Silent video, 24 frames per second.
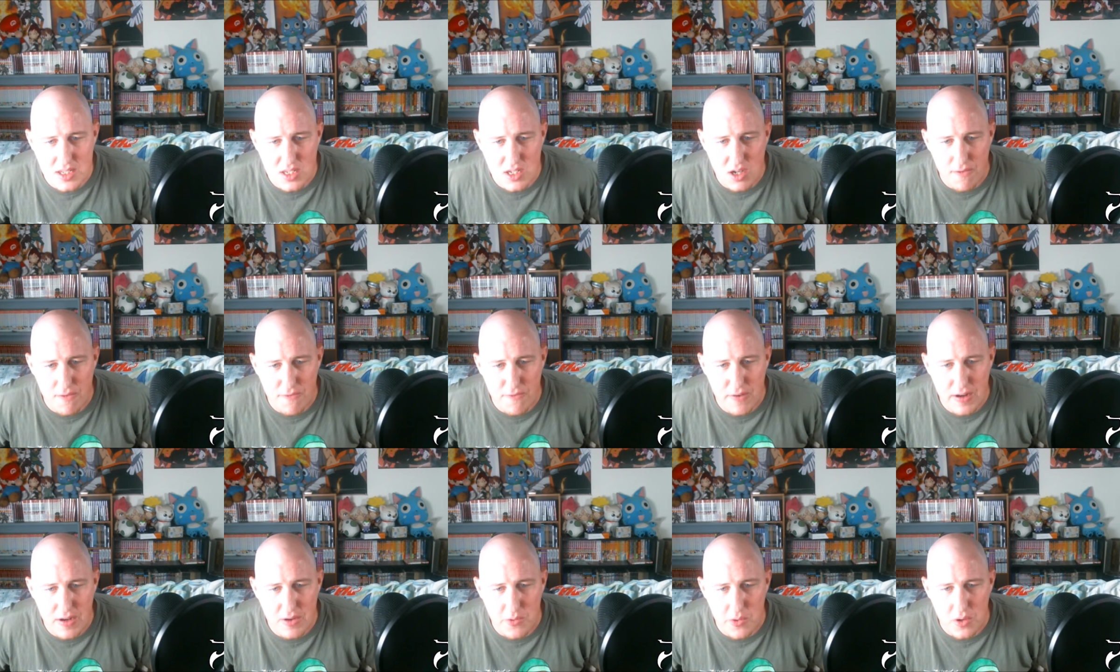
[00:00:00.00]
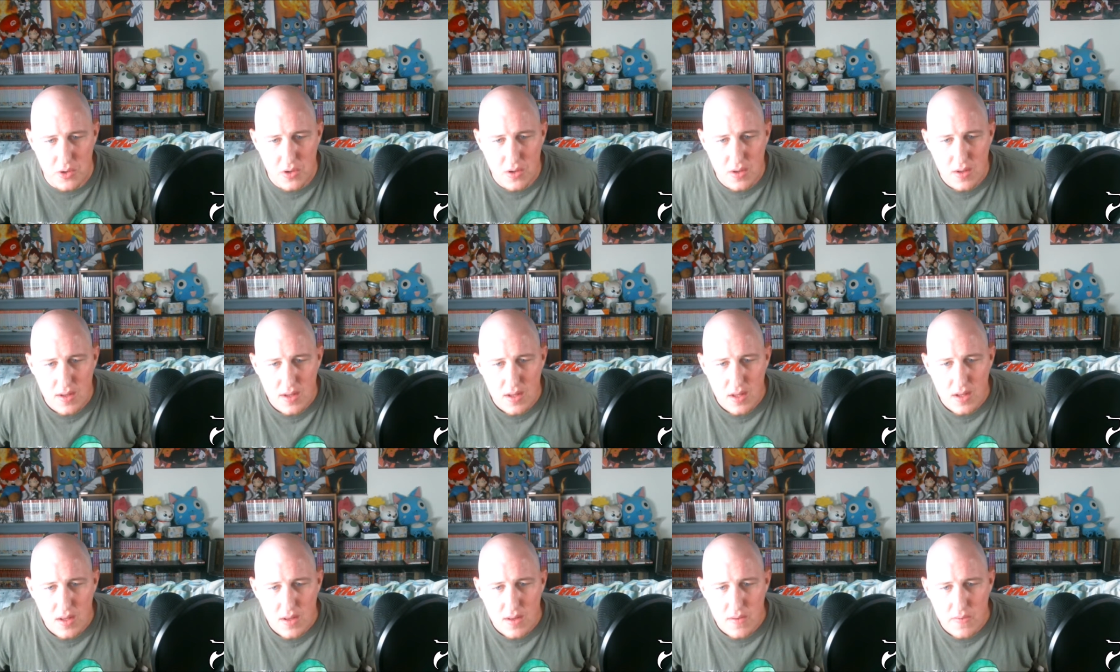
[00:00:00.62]
Sir Finral.
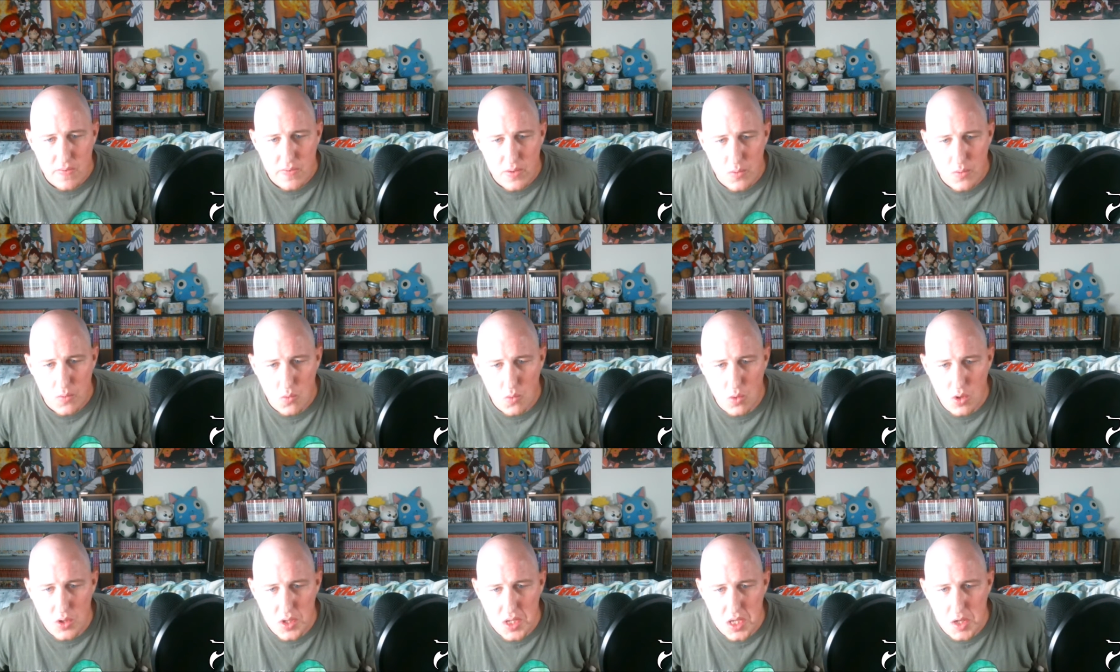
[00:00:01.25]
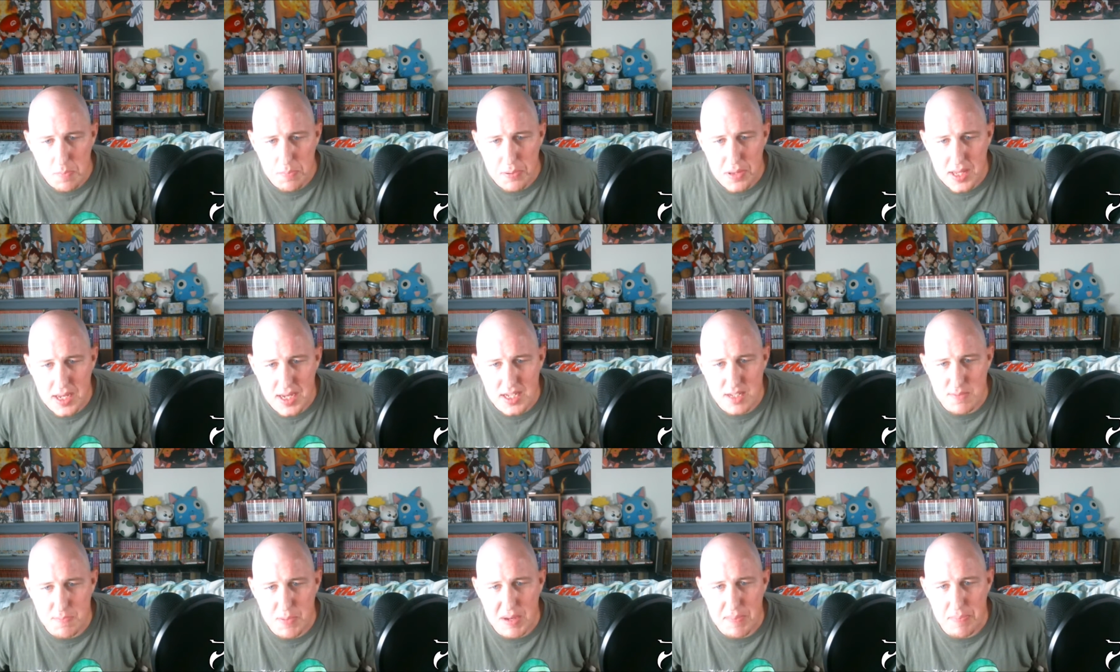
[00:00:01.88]
Won't you
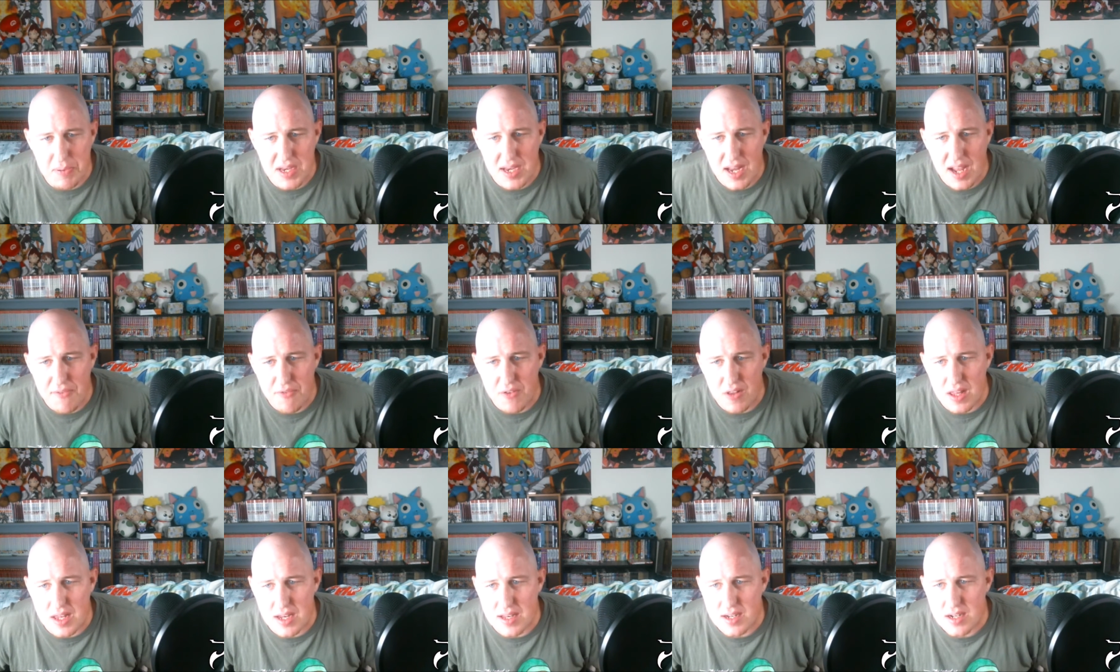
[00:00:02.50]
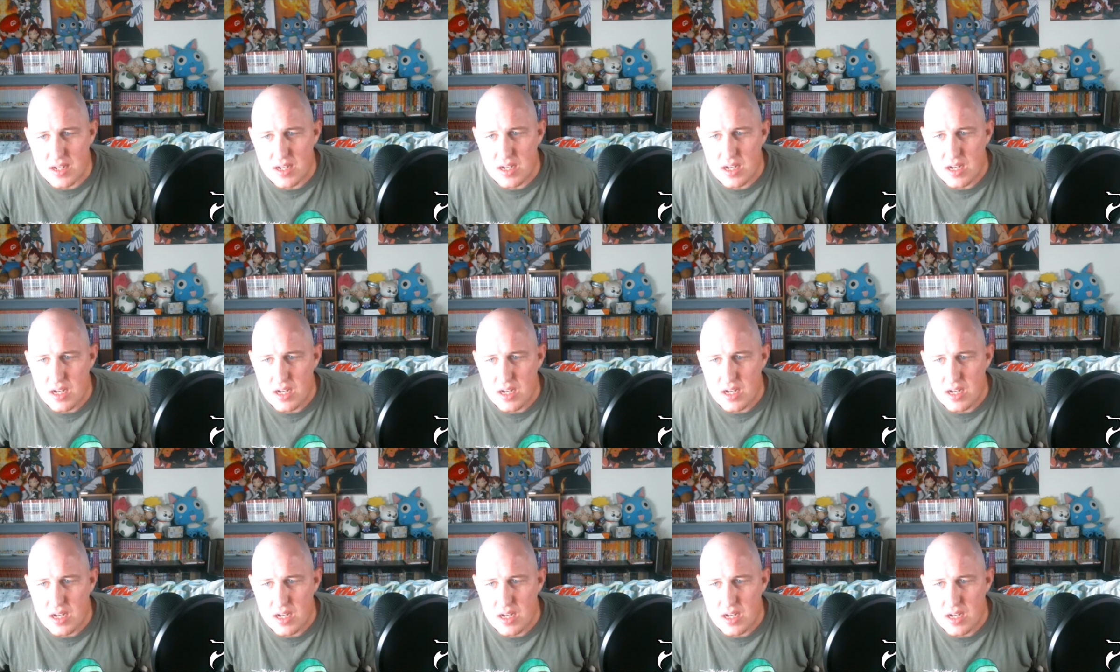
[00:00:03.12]
please be benevolent?